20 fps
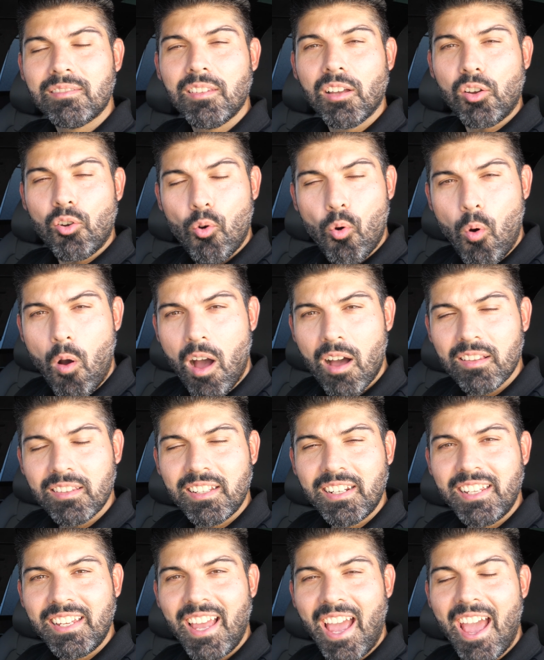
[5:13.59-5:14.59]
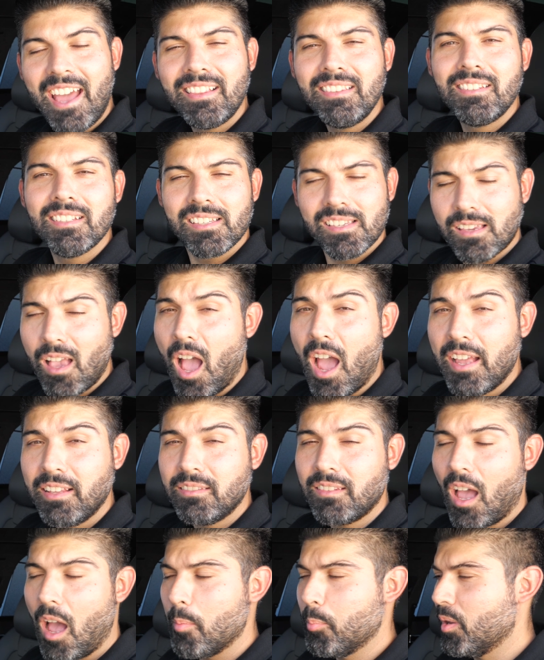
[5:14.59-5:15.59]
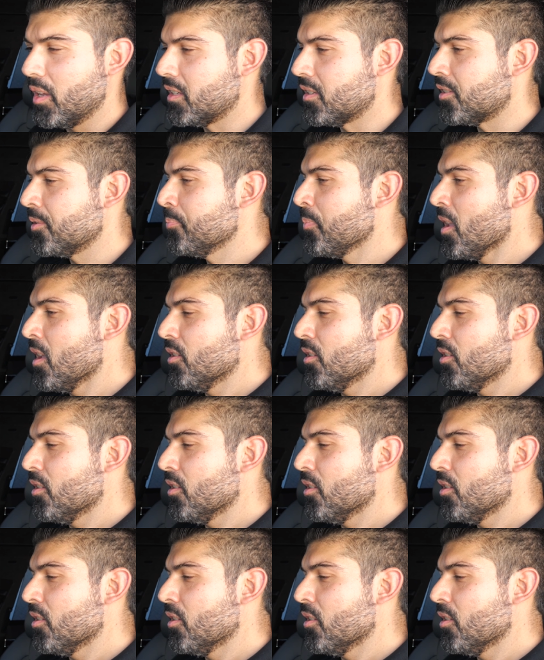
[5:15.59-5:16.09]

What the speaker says: the quality and design topics.